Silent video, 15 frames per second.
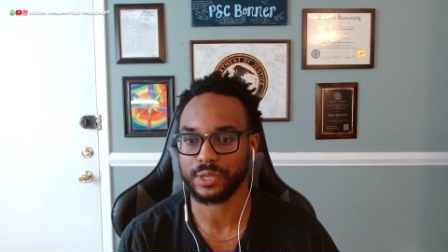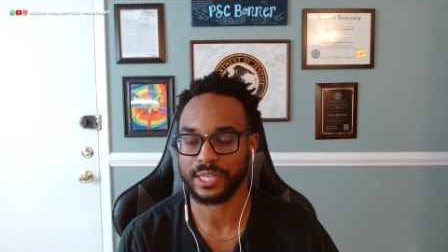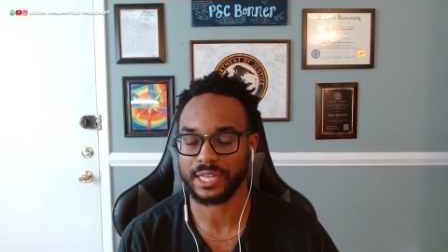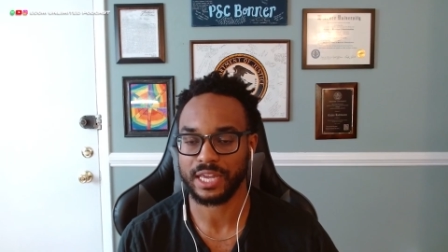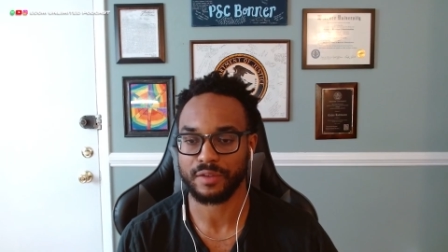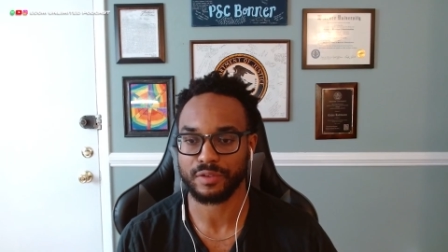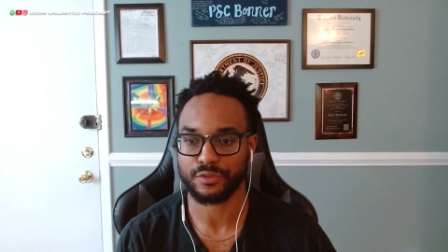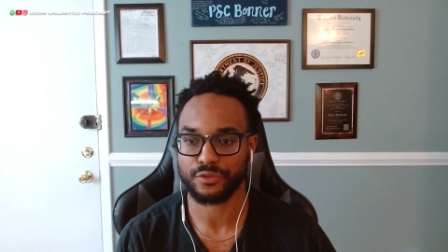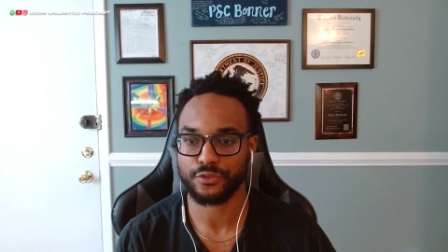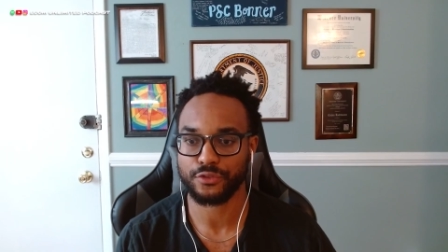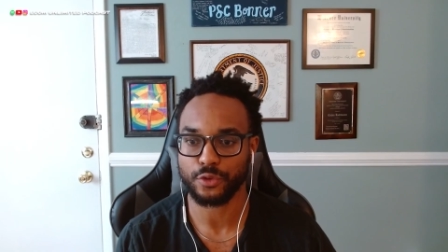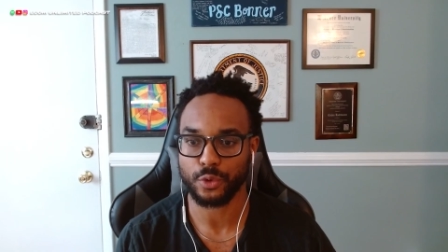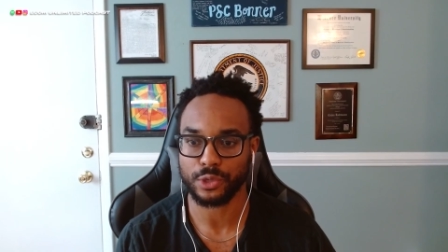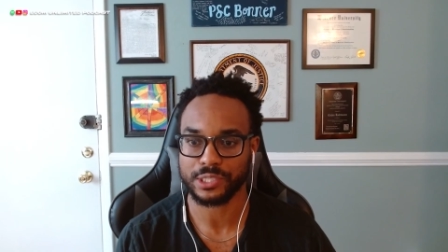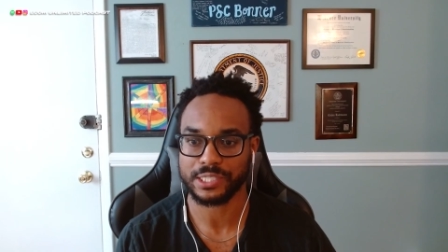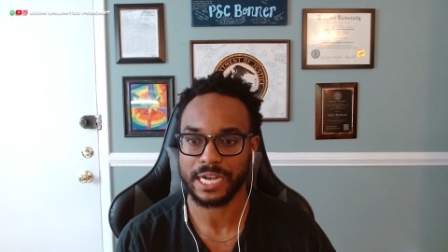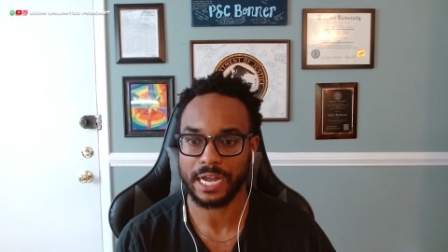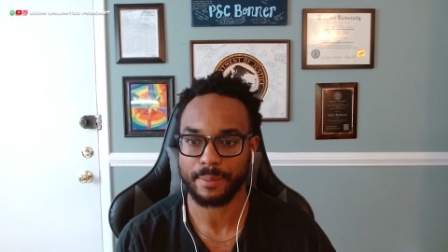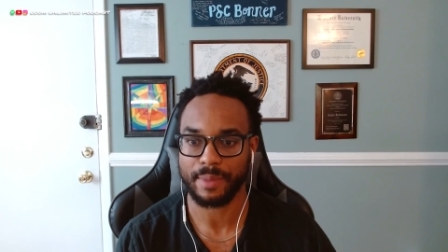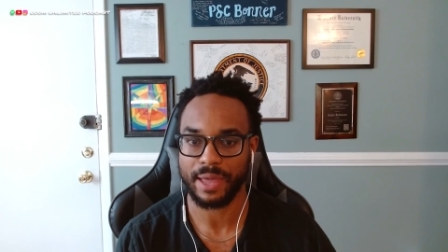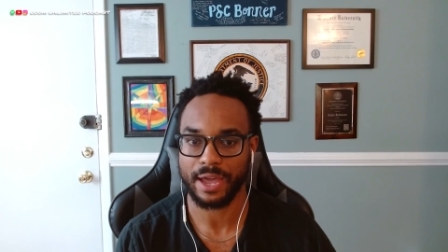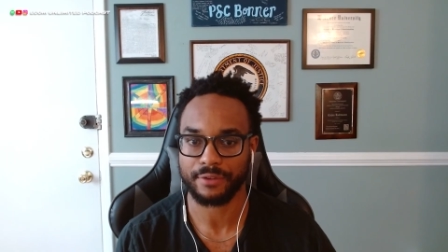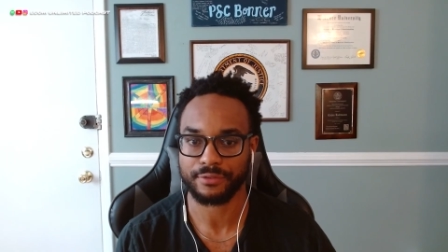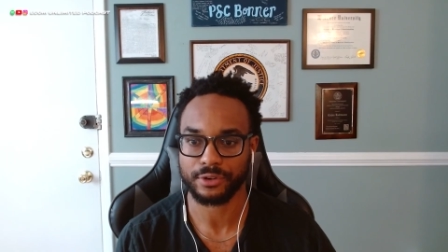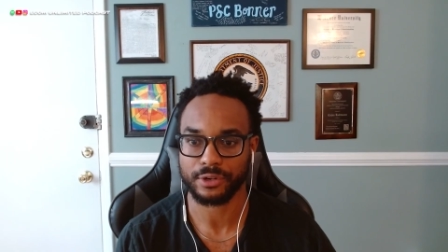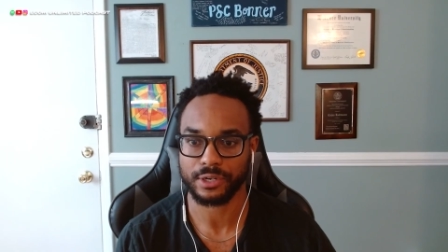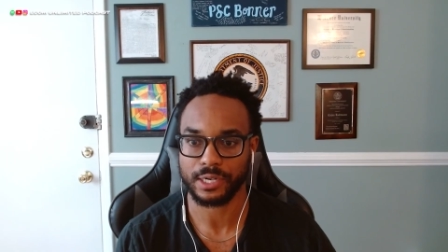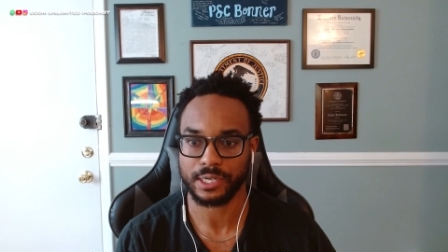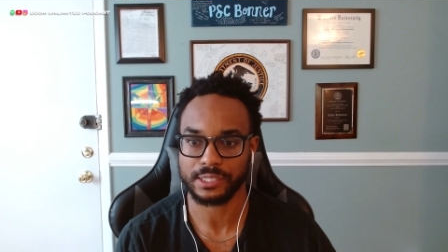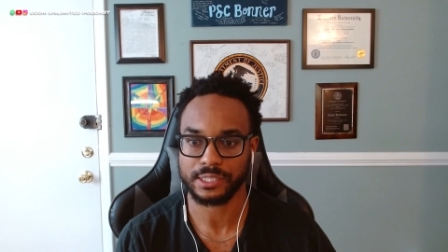really give it full time
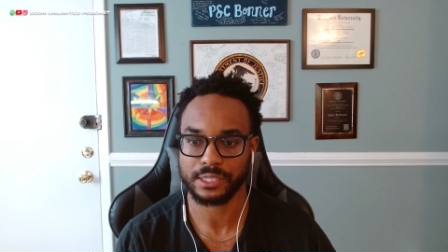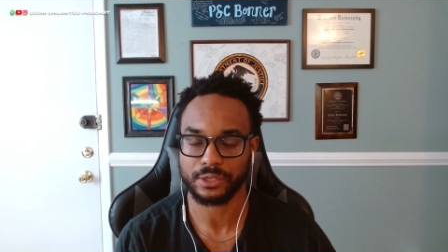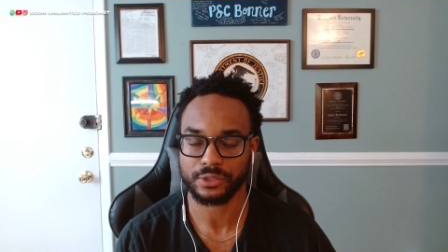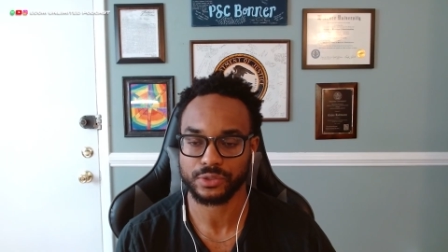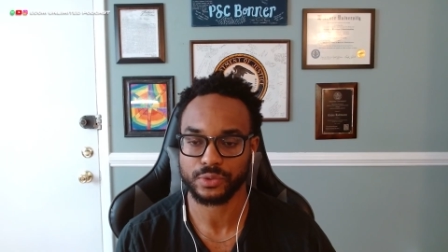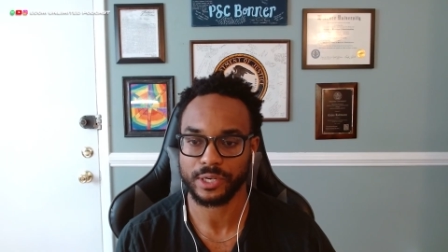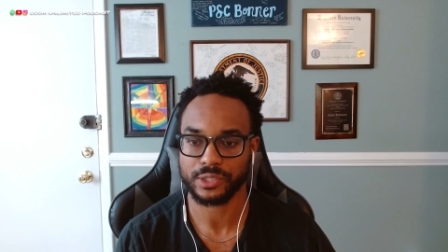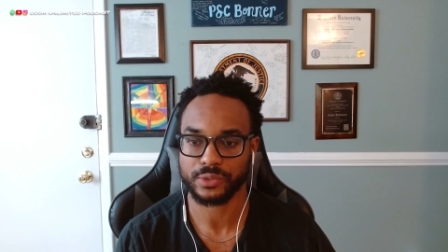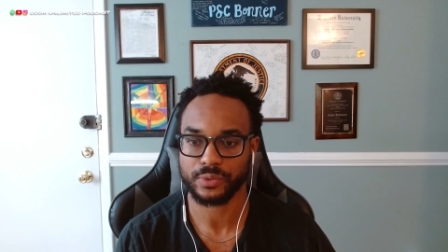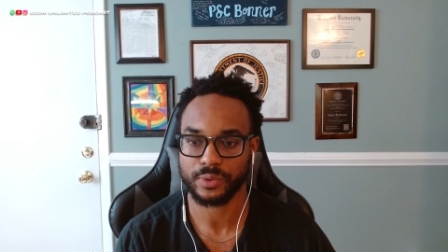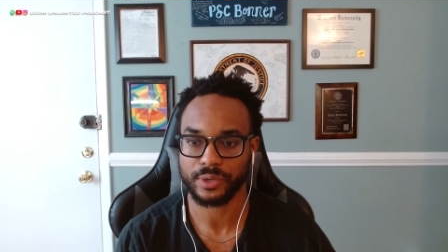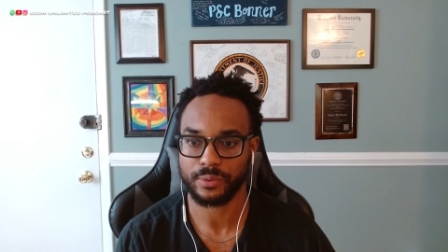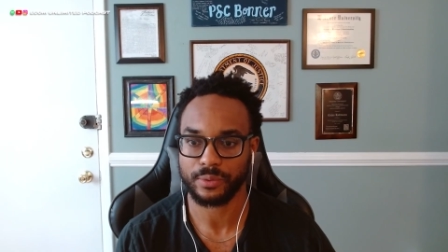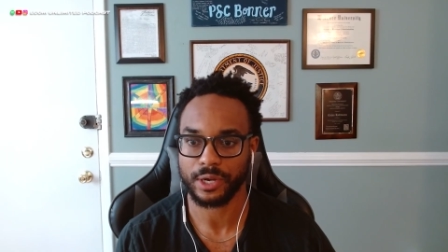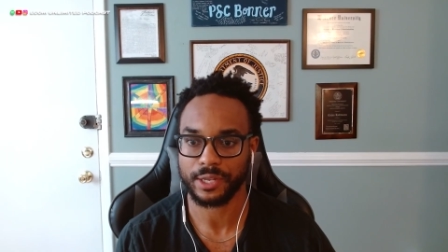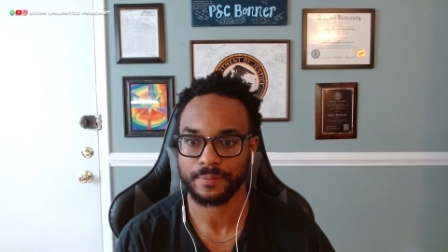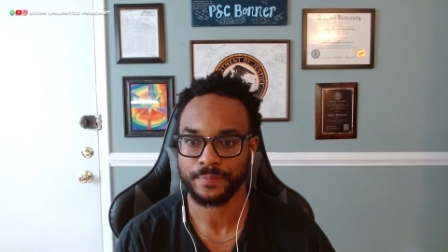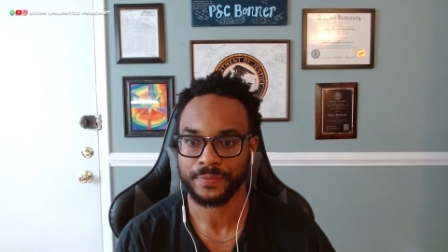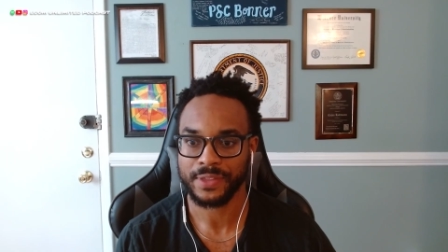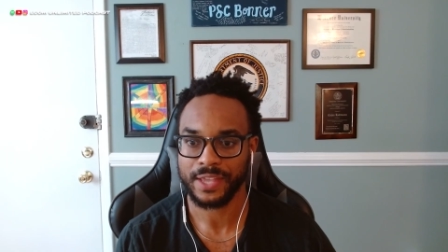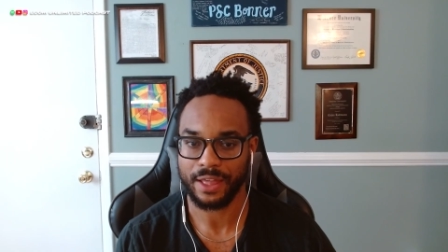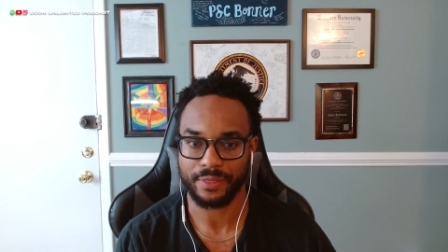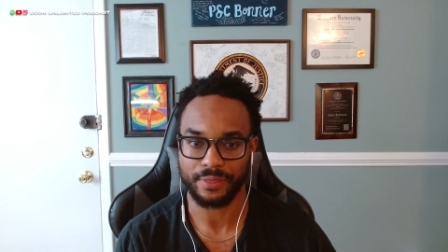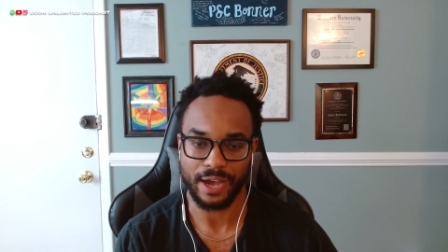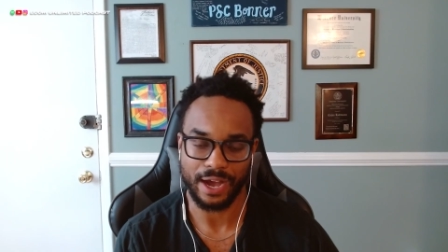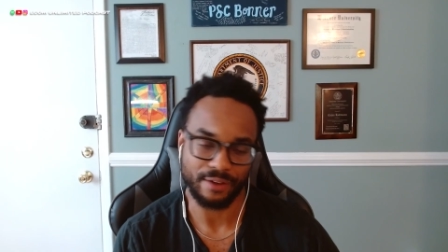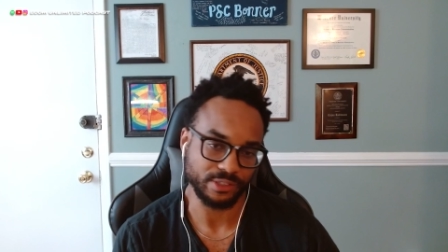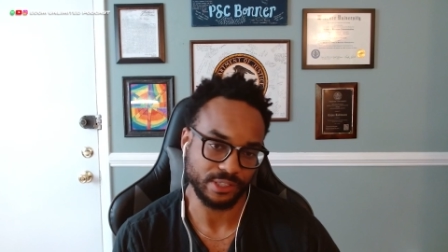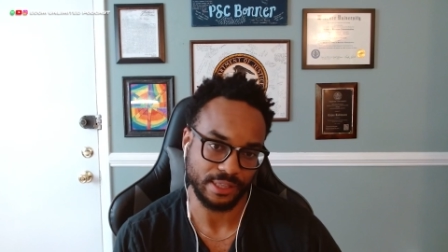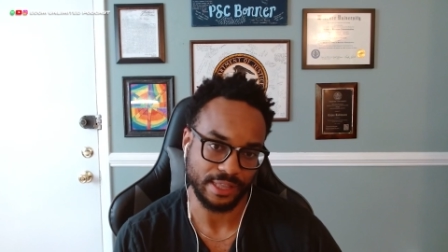effort until 2021, and
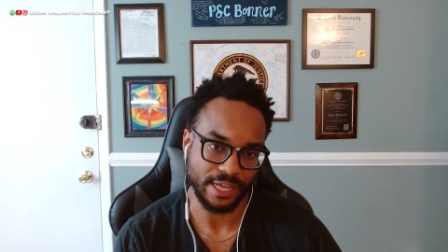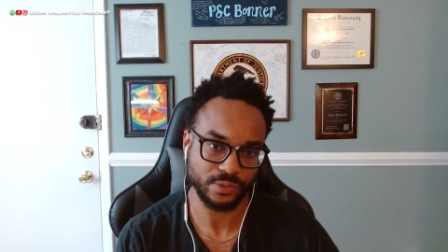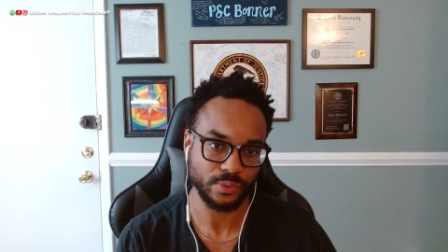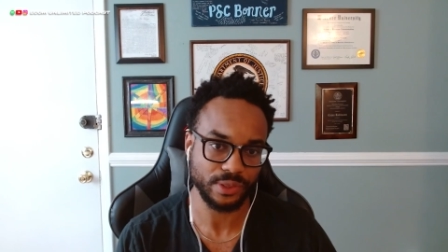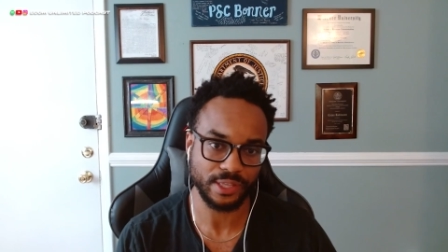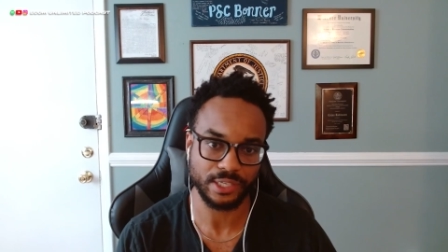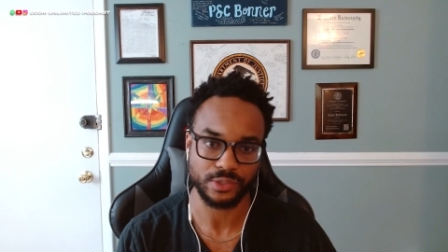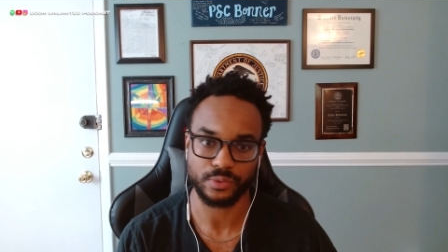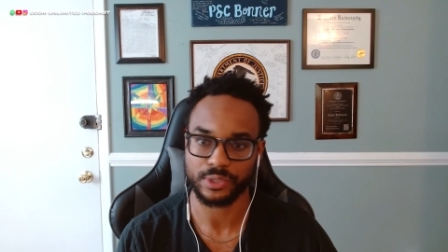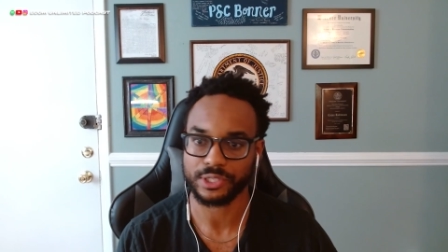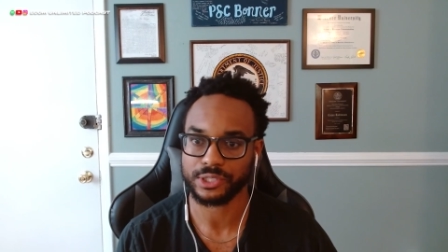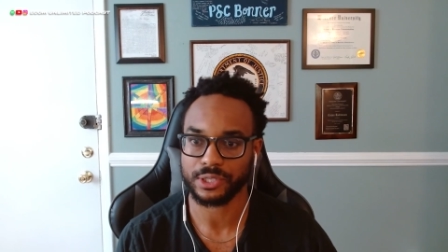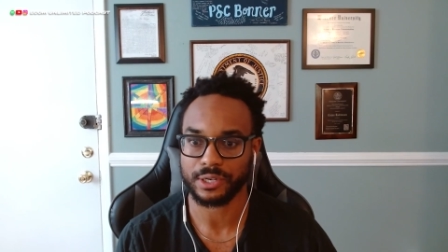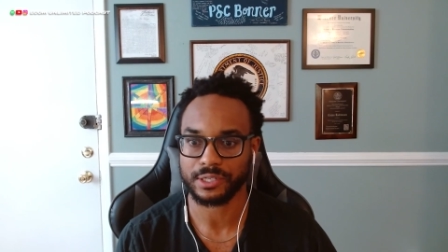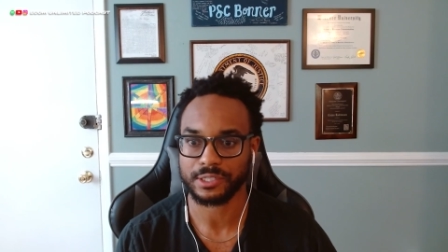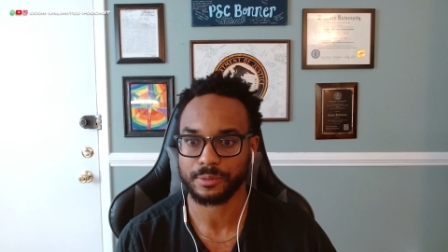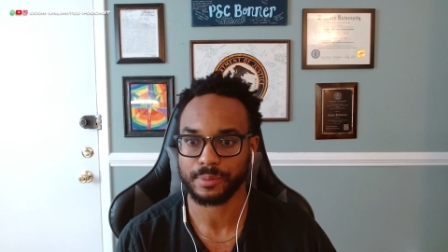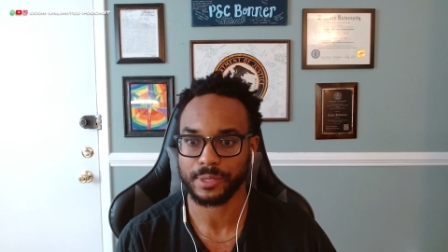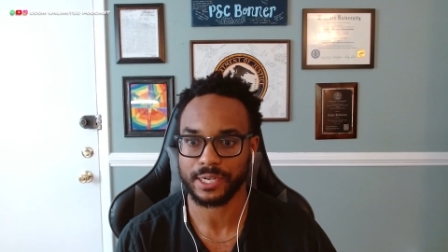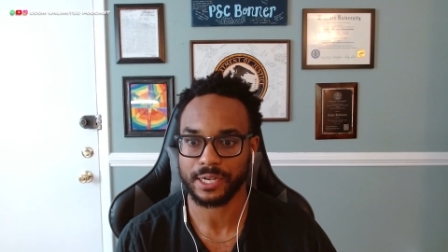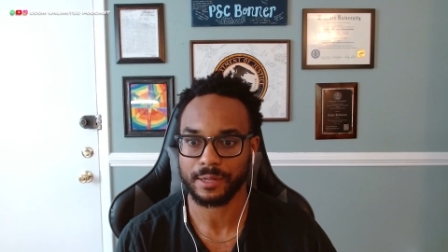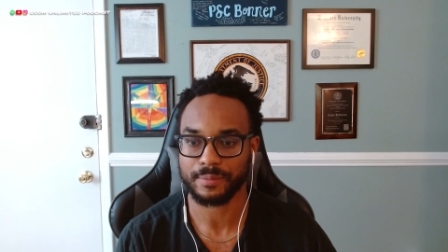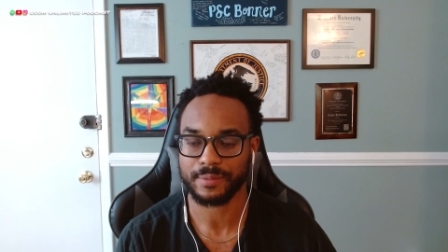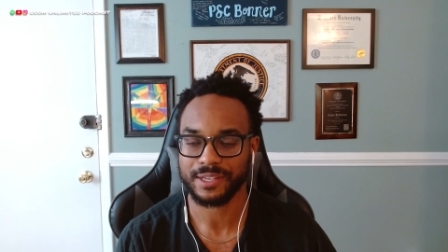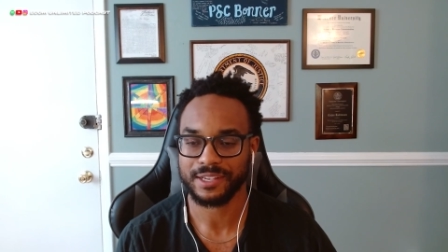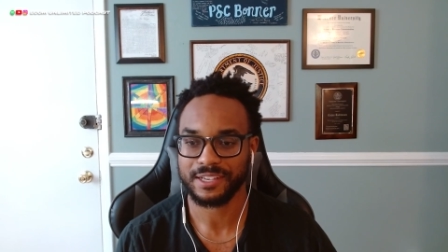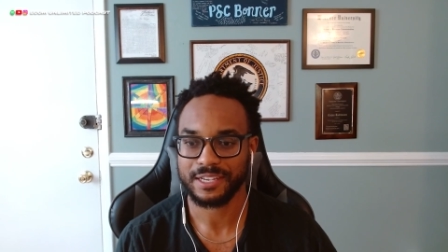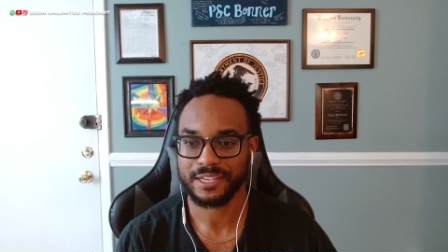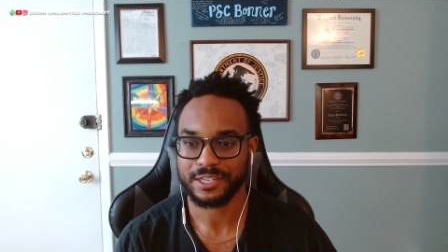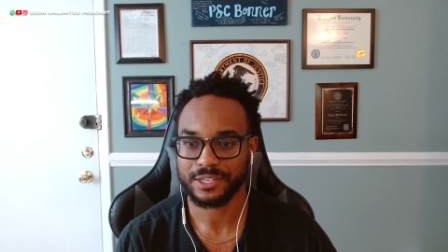obviously yeah. that's when things really started to pick up.
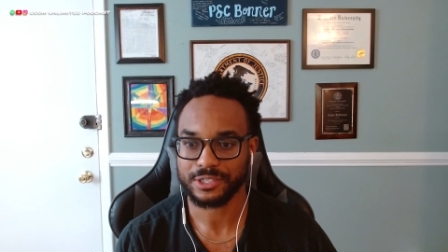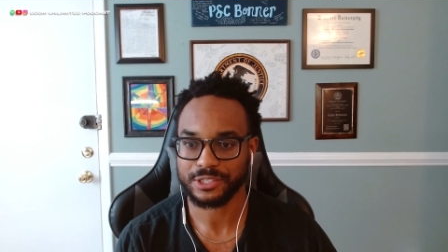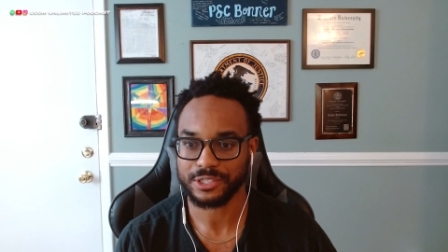Yeah.